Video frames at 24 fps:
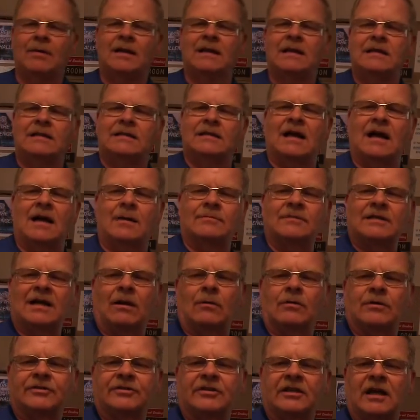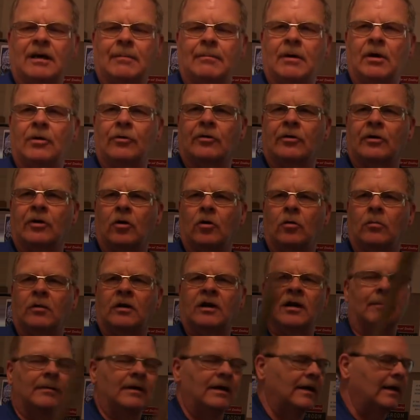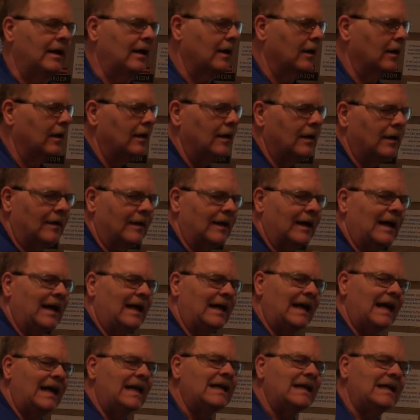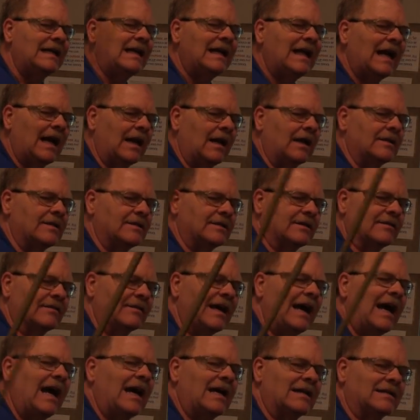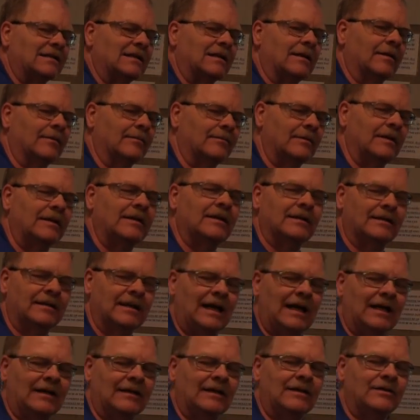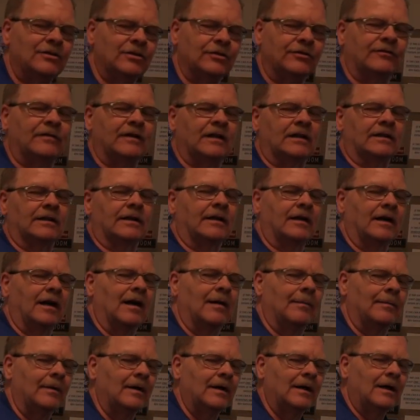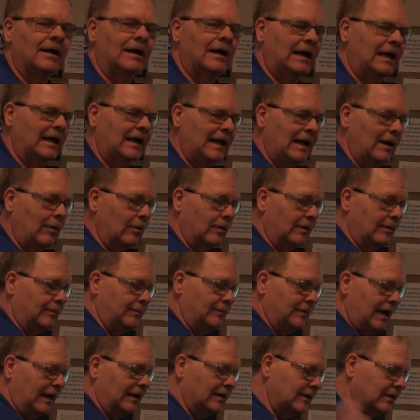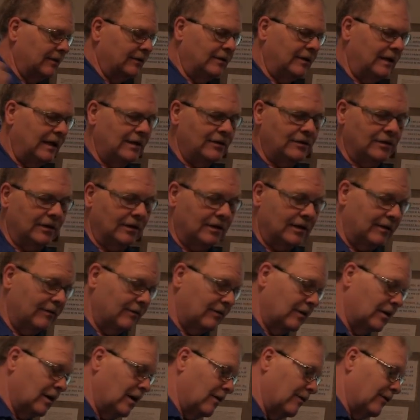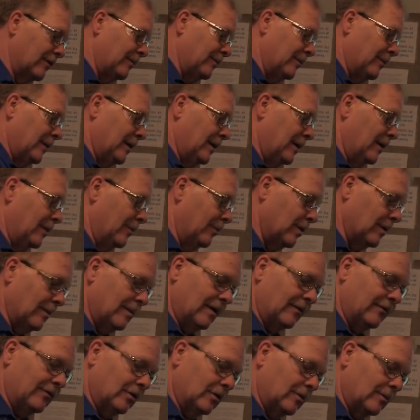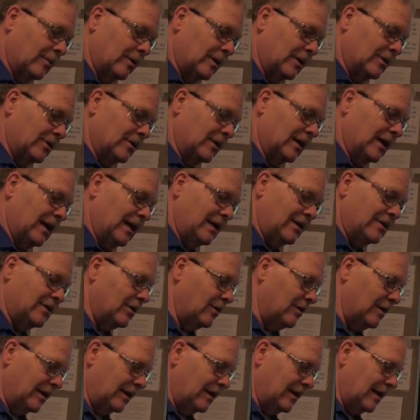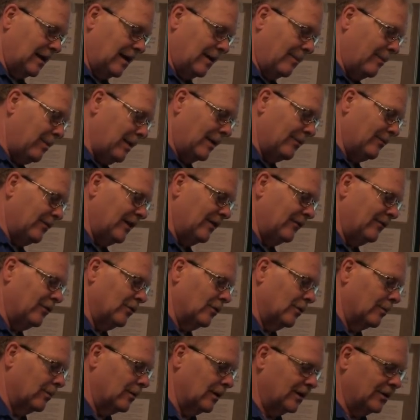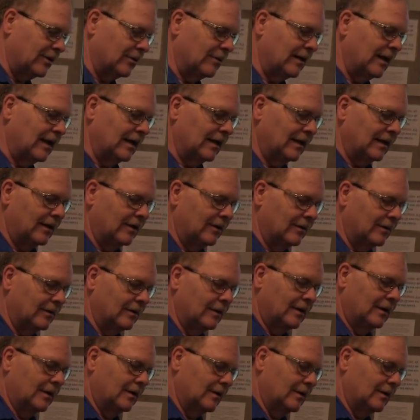many times I would see a motorhome come in there that had 80 gallons of gas in the tank. They just filled it up, and I would take the engine cover off and put my fuel pressure gauge on it, and I'd pop that fuel pressure regulator